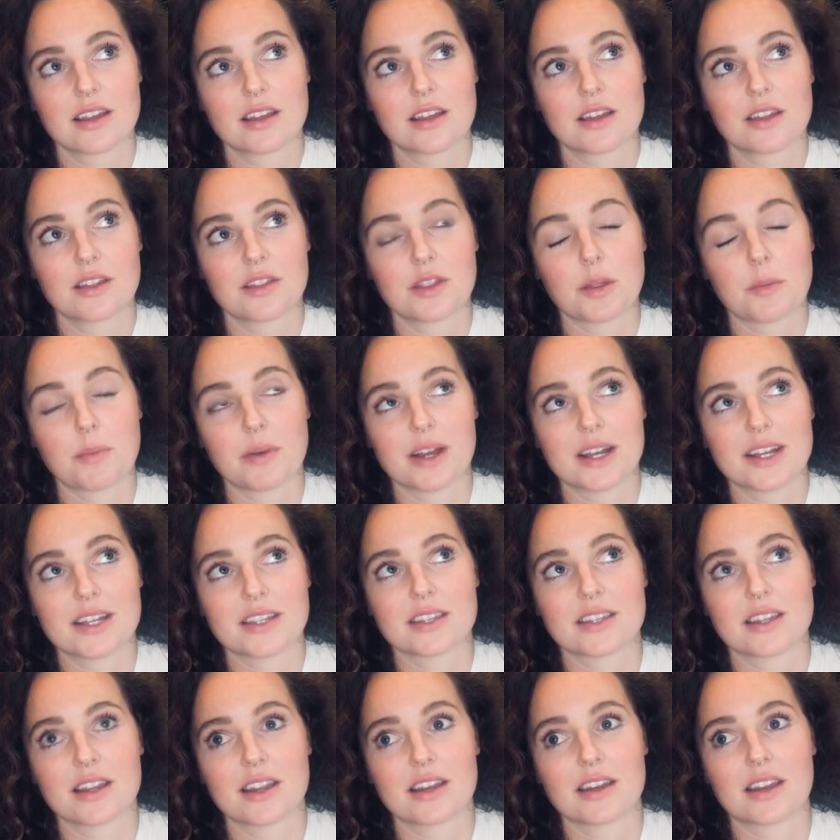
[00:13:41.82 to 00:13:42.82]
the
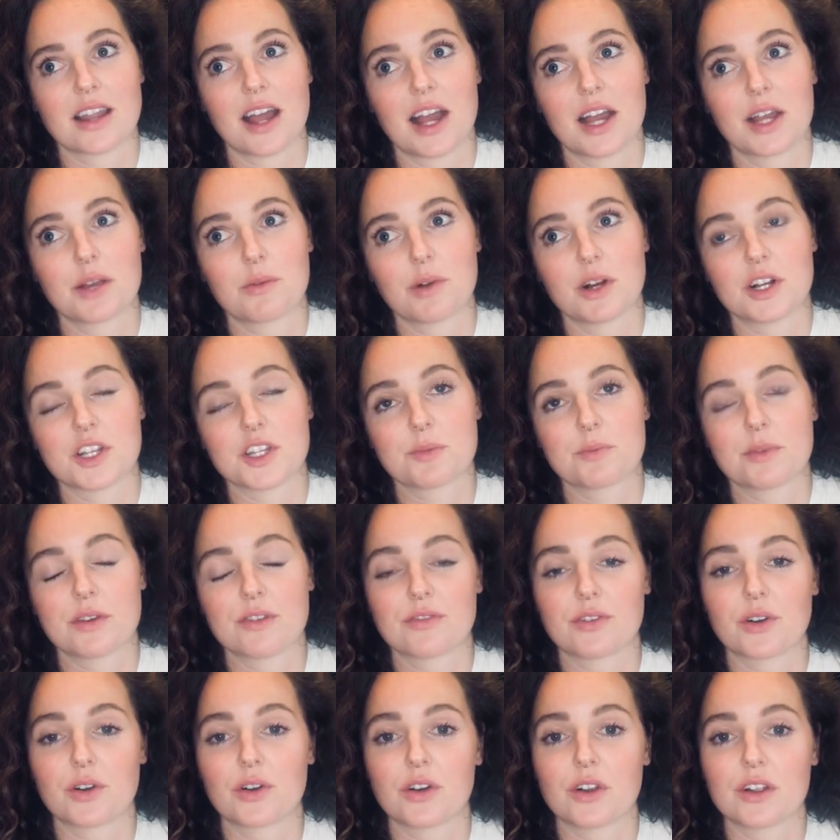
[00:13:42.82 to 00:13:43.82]
person I was
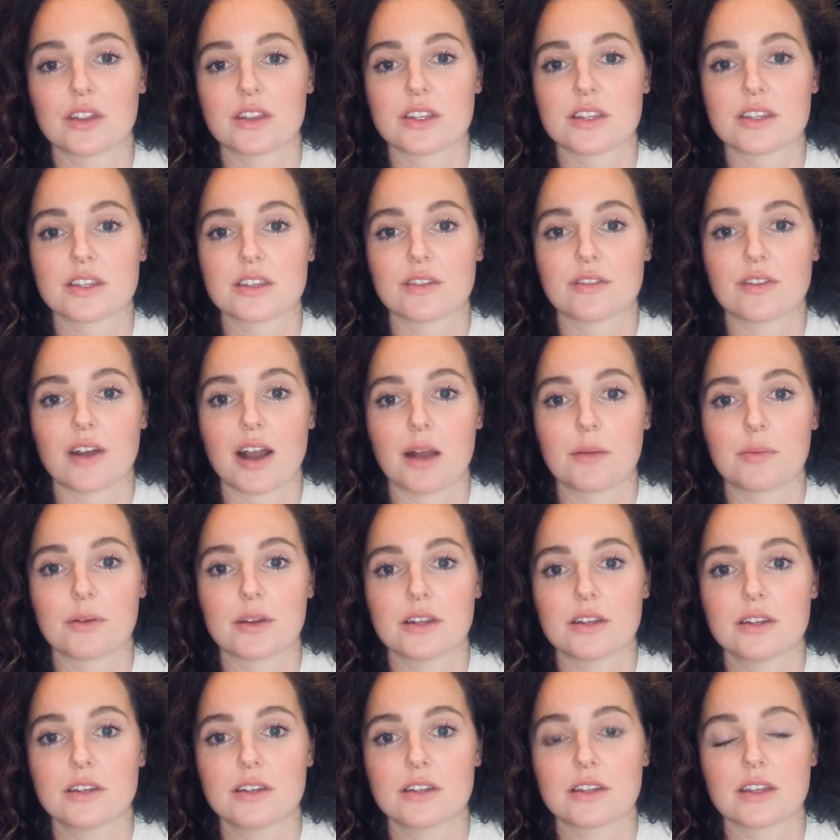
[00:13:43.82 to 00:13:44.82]
before all this stuff
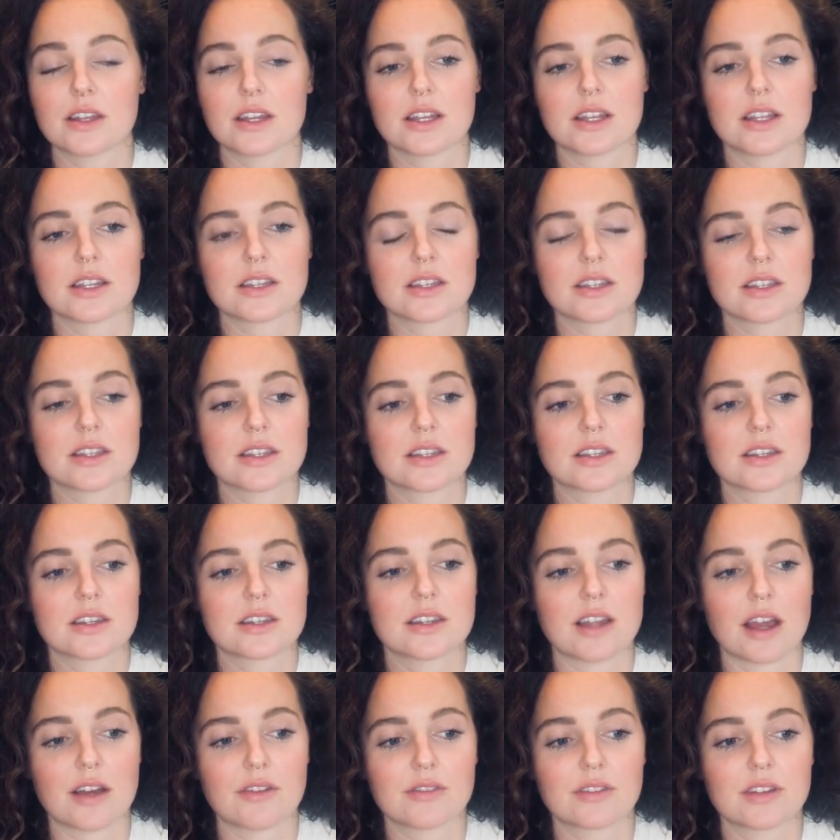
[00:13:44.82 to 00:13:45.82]
happened is
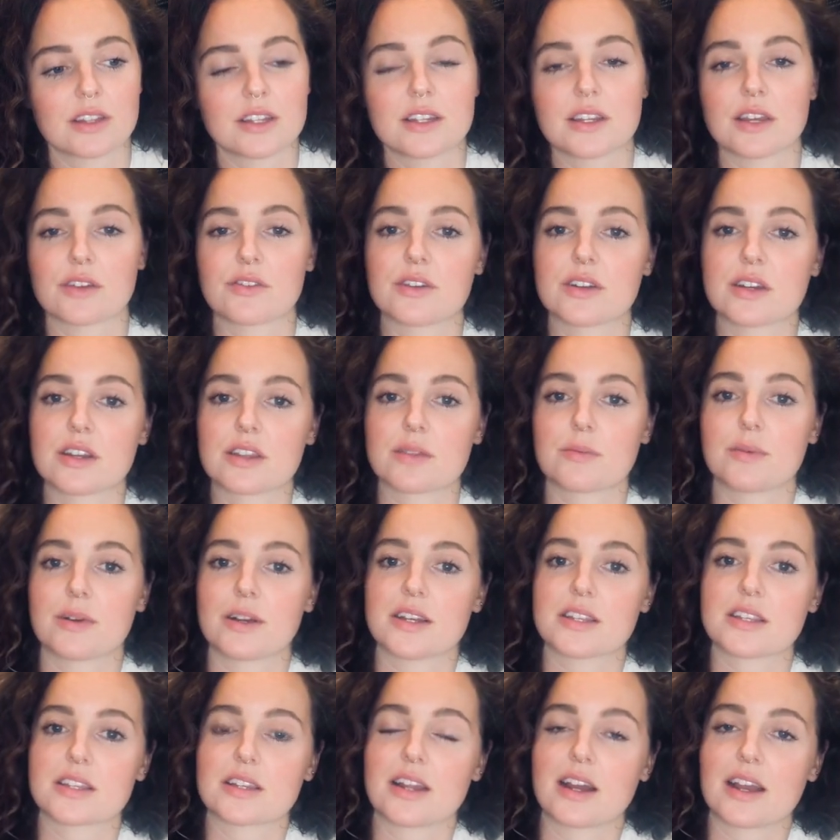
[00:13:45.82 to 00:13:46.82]
definitely different to the
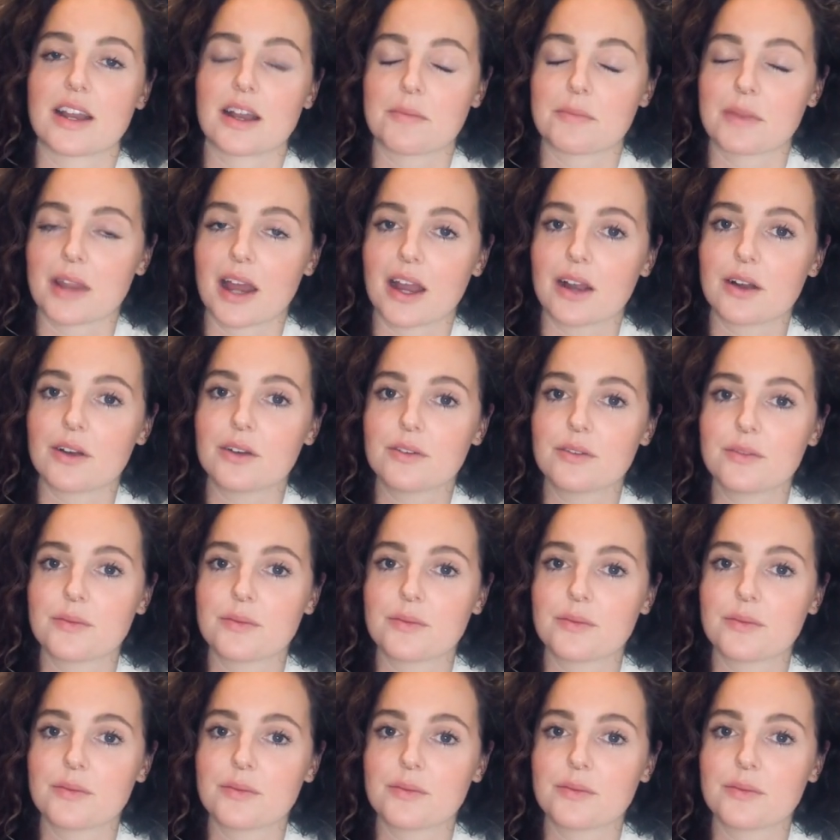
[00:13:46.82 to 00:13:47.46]
person I am now.